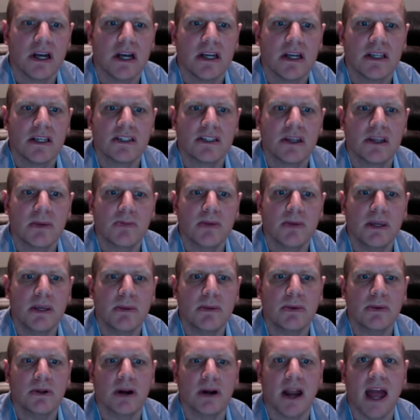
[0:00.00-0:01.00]
Some
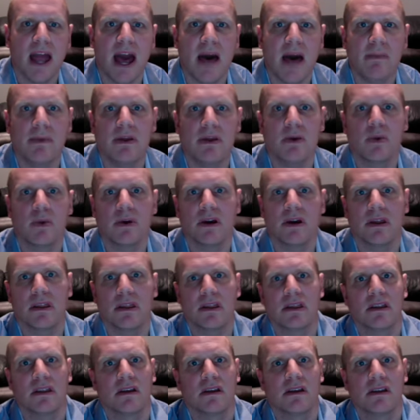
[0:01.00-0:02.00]
people are happy
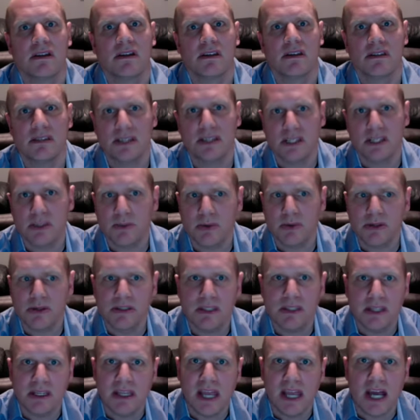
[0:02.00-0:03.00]
with
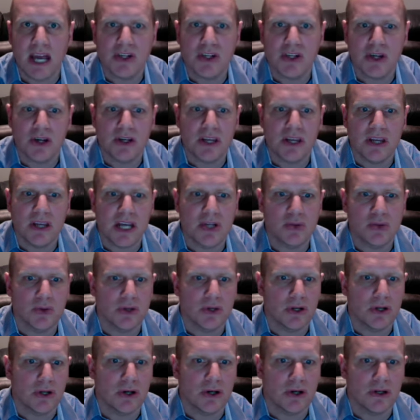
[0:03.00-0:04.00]
6% cash on cash
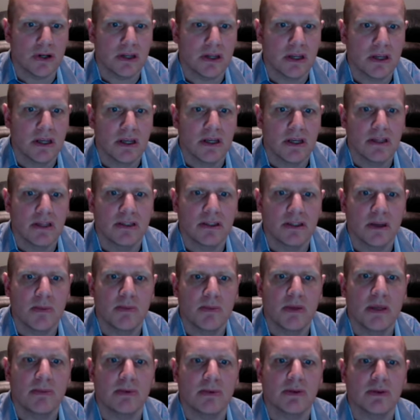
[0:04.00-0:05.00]
return. Some
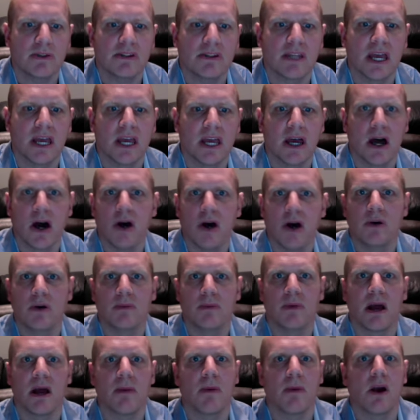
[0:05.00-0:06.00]
people say, oh, in
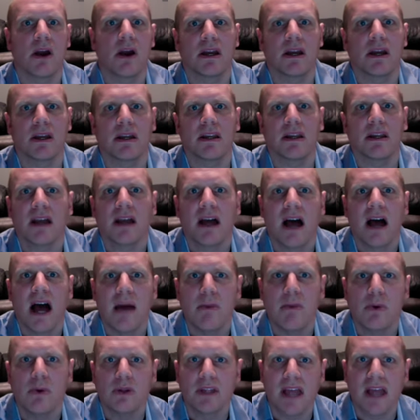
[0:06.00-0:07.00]
my market,
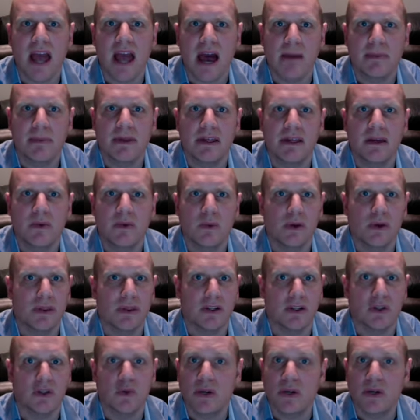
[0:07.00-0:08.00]
I'm only happy with a
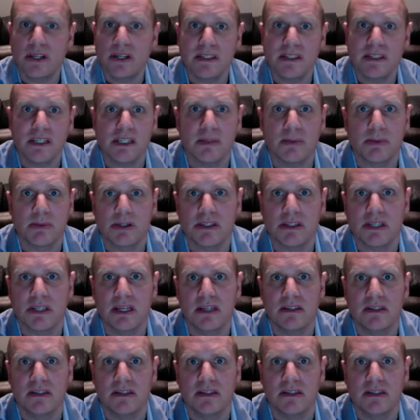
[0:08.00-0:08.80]
26%